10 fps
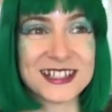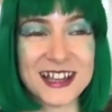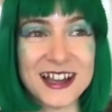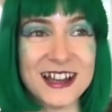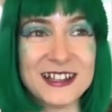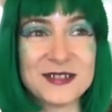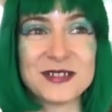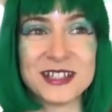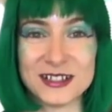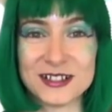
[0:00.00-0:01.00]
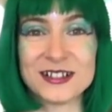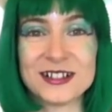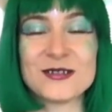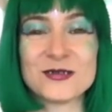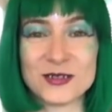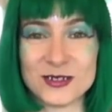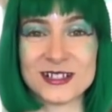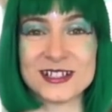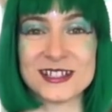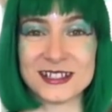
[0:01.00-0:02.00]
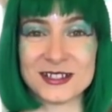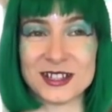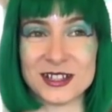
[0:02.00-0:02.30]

I am here, of course, and